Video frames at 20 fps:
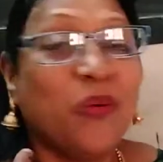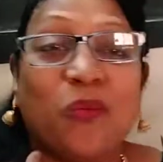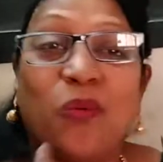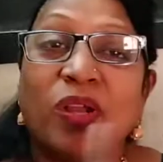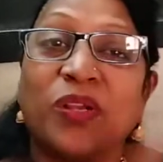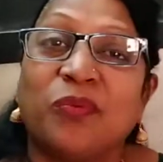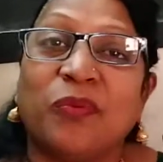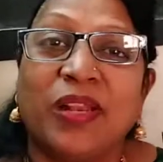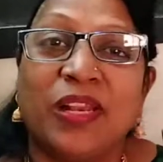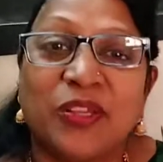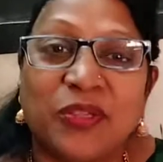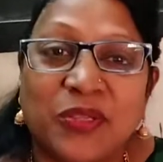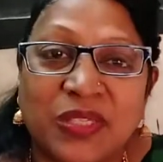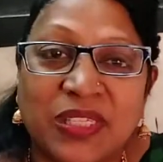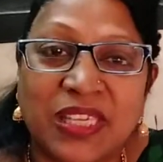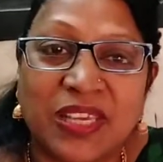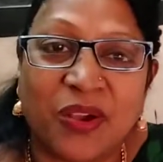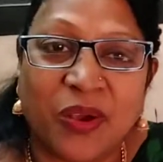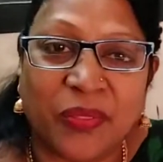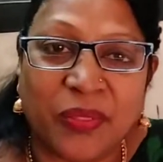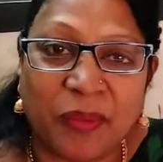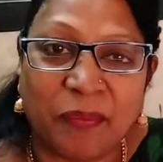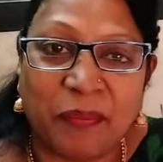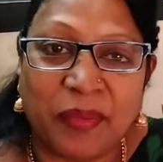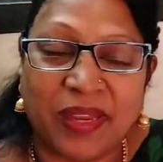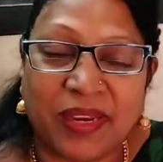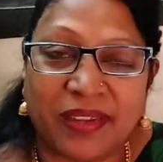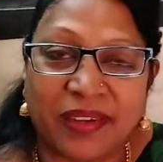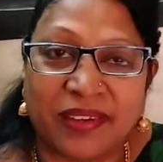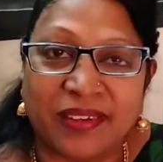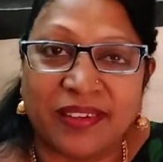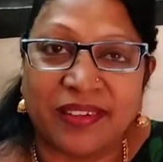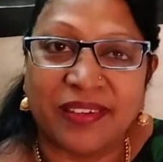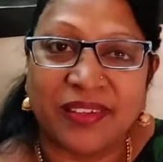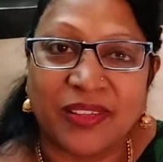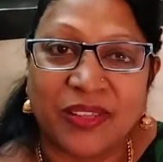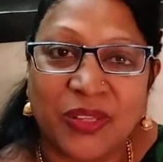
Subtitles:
What will you see on the mirror?